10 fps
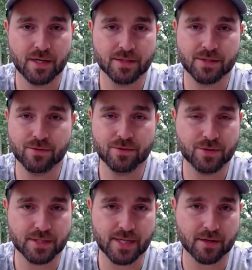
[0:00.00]
as soon as you
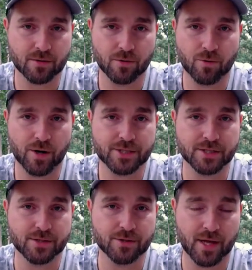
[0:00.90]
get technical
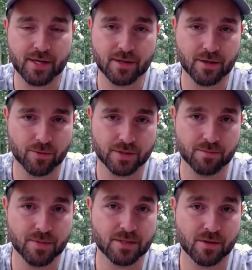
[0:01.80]
questions, you're likely going
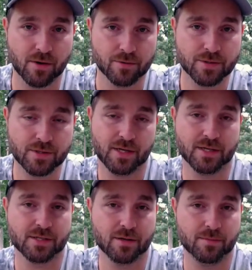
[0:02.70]
to miss those and
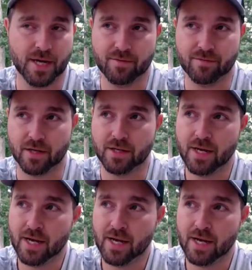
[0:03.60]
it's going to be evident.